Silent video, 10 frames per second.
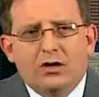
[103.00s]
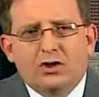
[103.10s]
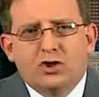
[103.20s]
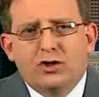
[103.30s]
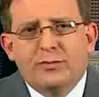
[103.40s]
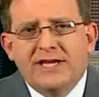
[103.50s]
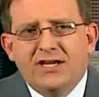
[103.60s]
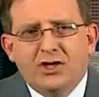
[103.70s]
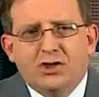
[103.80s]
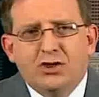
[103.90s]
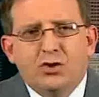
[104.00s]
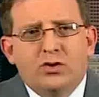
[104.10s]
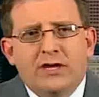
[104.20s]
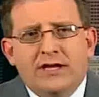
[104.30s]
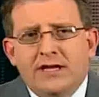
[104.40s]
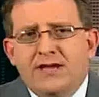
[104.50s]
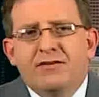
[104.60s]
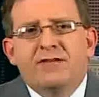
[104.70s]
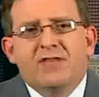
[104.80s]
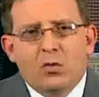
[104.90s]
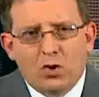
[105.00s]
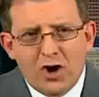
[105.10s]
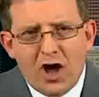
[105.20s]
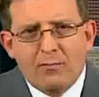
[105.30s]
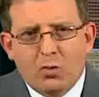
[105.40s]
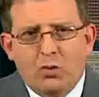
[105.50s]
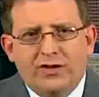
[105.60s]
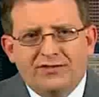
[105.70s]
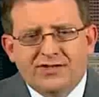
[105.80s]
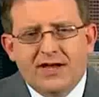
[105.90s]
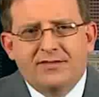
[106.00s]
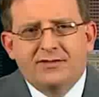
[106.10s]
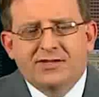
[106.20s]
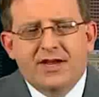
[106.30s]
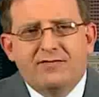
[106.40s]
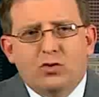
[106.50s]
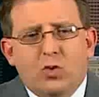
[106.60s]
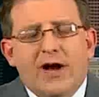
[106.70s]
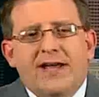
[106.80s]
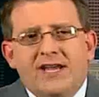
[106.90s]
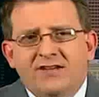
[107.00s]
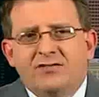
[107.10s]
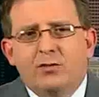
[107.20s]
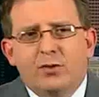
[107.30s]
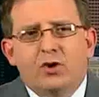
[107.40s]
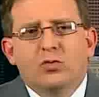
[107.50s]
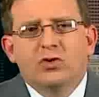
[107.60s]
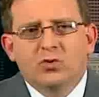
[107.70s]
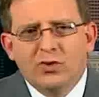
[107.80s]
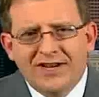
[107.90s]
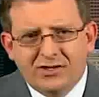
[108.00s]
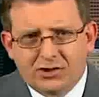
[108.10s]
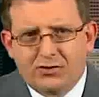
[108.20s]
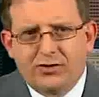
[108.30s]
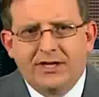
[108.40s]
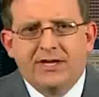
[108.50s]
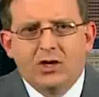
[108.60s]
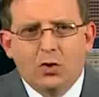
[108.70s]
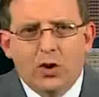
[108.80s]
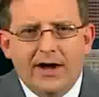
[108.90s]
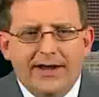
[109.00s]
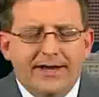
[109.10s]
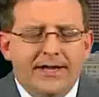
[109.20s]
could be issued, even if they were not born inside the state of Hawaii, if their birth was registered in Hawaii.